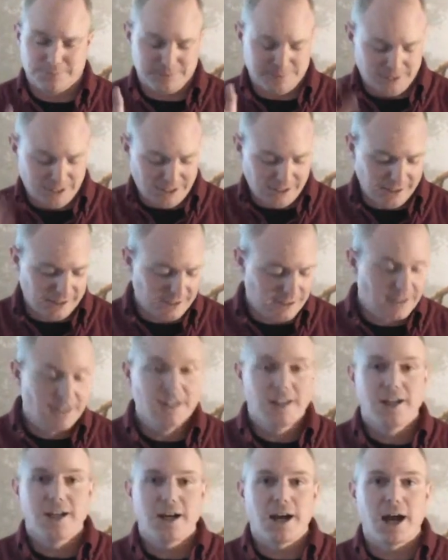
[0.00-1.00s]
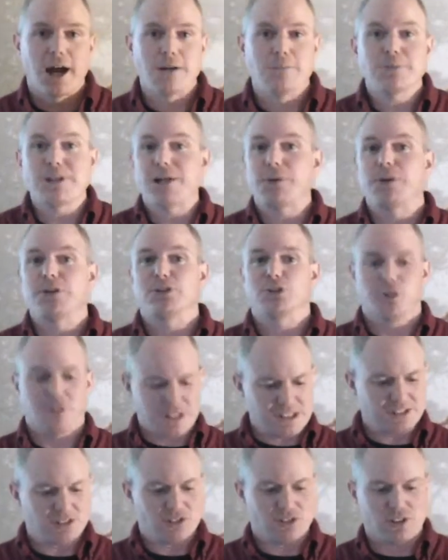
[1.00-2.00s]
Forget it. But anyway, so
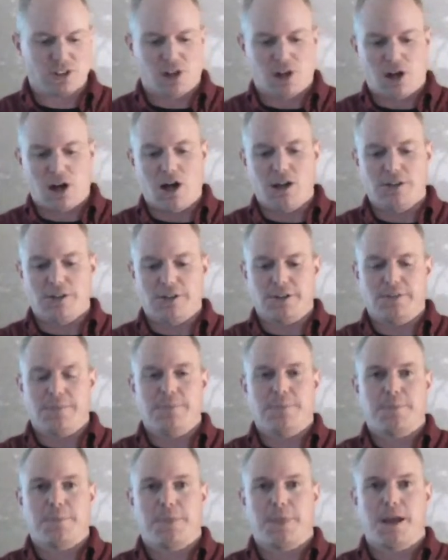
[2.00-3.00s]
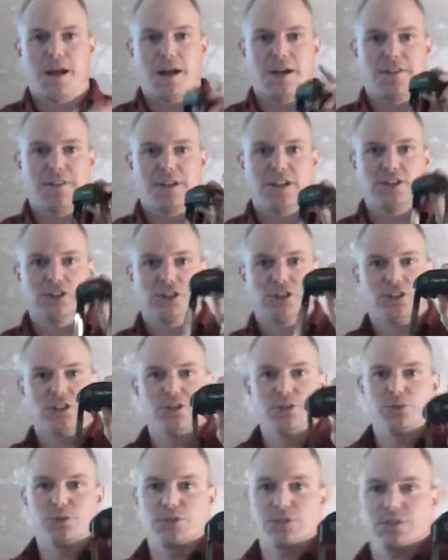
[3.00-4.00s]
this is the collar that she
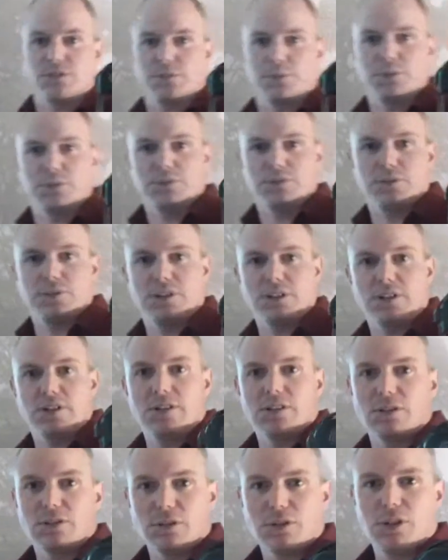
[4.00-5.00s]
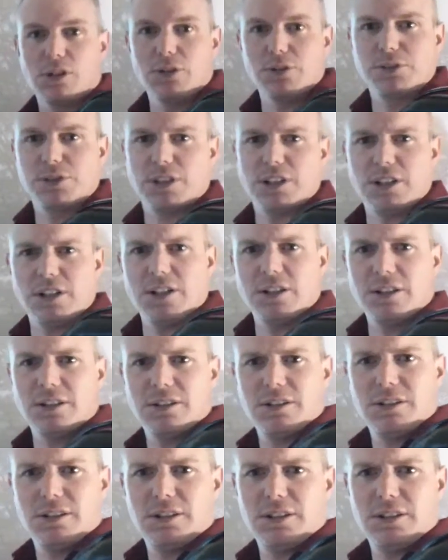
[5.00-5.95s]
uses. We'll get in a little close here.